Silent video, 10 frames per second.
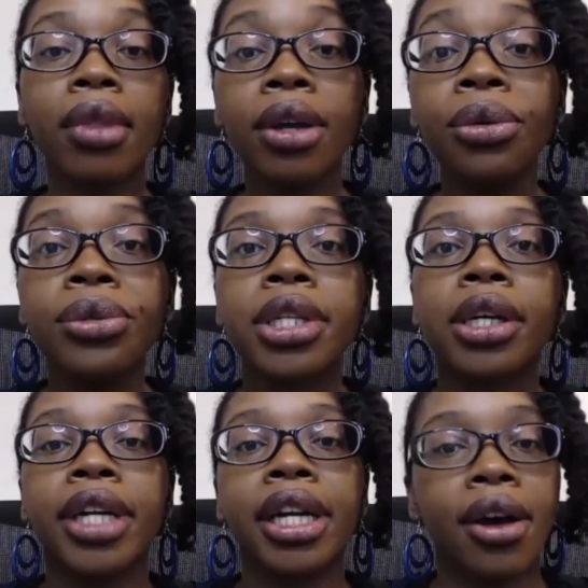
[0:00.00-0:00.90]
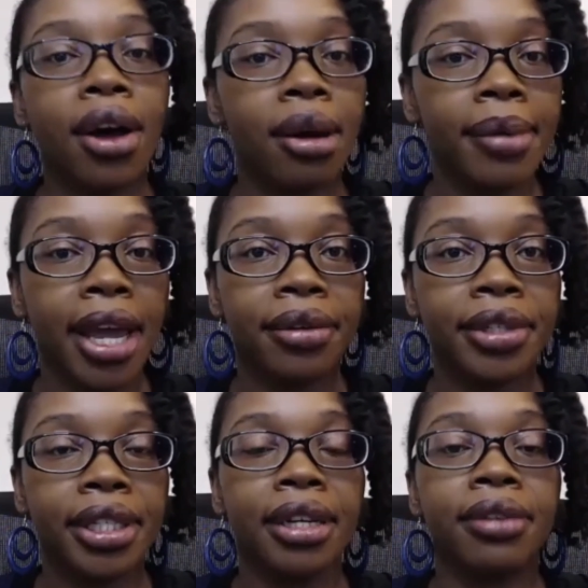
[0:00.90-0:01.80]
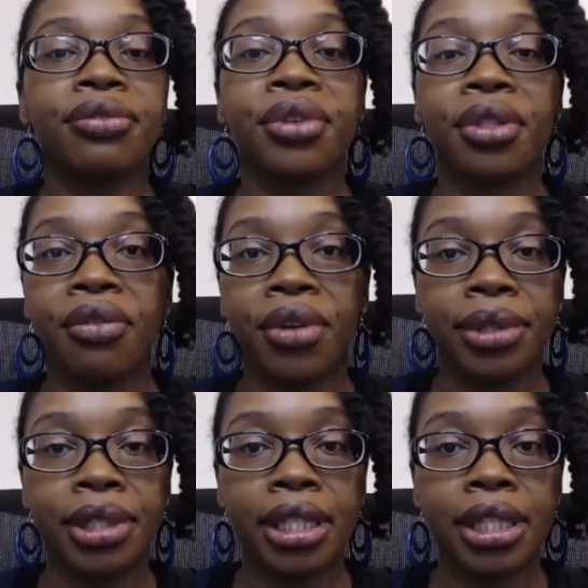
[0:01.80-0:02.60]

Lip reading: who's learning carb counting for the first